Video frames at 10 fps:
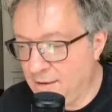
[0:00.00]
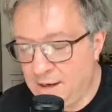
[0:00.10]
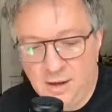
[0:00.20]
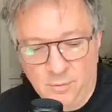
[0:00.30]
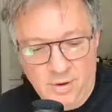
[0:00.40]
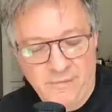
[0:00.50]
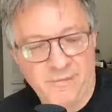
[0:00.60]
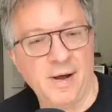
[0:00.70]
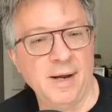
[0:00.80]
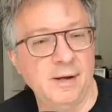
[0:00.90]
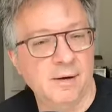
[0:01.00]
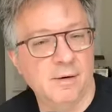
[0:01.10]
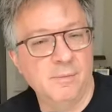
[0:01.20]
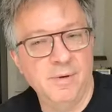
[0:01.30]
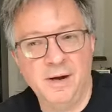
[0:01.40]
either we fight
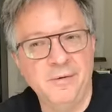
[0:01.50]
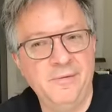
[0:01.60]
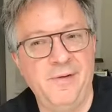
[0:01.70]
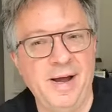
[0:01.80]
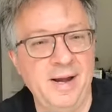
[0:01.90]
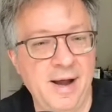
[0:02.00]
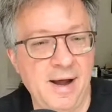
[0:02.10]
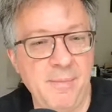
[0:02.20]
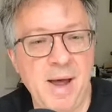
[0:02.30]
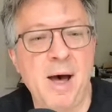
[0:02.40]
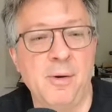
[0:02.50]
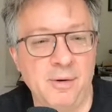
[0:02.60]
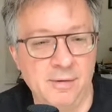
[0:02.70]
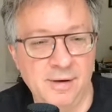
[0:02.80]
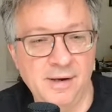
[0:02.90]
or we don't fight. I'm out.
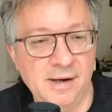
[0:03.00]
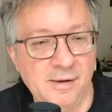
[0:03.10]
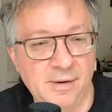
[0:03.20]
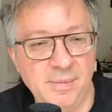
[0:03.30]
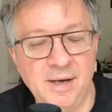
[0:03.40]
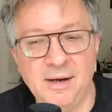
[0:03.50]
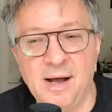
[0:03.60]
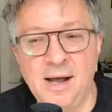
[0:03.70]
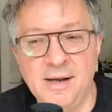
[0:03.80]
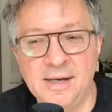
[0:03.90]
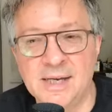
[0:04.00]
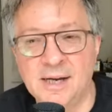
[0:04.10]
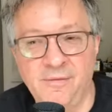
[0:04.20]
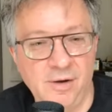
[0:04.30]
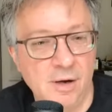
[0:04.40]
It's
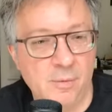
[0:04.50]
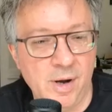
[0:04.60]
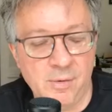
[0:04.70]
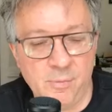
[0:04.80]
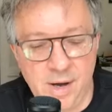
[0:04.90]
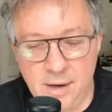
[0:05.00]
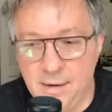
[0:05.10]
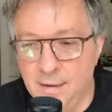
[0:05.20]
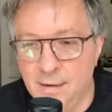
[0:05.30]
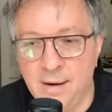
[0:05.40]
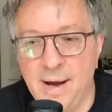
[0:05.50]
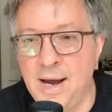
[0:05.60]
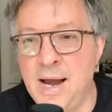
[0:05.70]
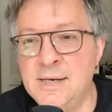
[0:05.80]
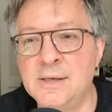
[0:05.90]
like, if you don't want to win,
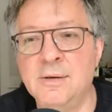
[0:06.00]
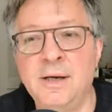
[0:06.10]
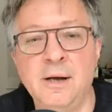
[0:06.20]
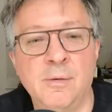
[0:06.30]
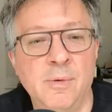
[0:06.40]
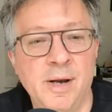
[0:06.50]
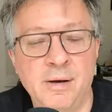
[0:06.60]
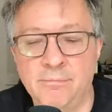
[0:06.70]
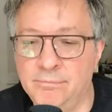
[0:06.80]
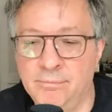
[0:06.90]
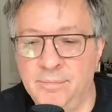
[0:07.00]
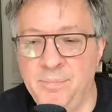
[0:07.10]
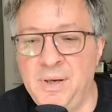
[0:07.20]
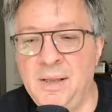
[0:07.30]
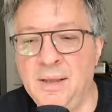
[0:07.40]
I certainly don't want to
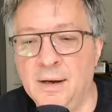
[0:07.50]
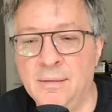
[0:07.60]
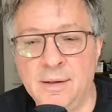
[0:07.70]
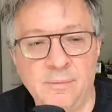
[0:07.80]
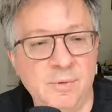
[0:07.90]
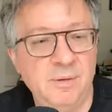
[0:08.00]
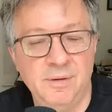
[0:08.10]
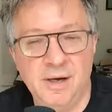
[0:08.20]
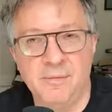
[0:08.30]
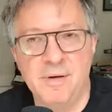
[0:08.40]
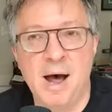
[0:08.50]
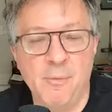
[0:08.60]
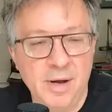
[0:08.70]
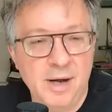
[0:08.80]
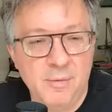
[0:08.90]
be there, not
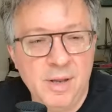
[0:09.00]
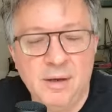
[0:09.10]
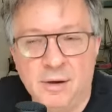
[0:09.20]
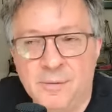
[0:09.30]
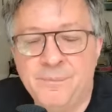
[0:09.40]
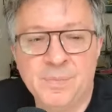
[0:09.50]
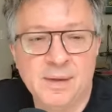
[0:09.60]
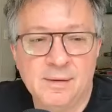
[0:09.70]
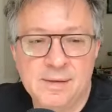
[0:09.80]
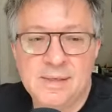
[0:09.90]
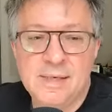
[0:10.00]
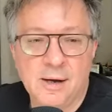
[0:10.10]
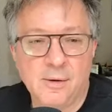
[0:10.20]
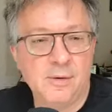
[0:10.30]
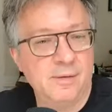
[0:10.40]
winning with you.
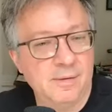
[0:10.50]
So,